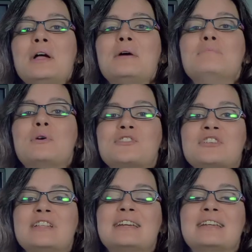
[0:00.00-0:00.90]

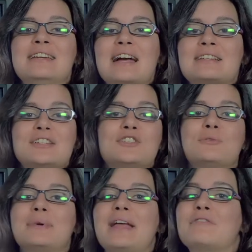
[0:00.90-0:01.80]
emotionally connected
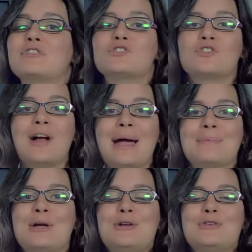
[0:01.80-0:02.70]
to whatever
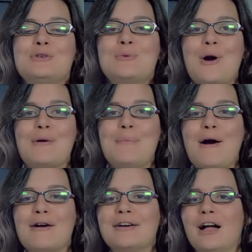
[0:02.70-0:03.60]
tribe you are a
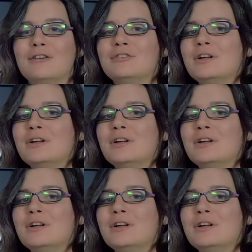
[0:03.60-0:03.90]
part of.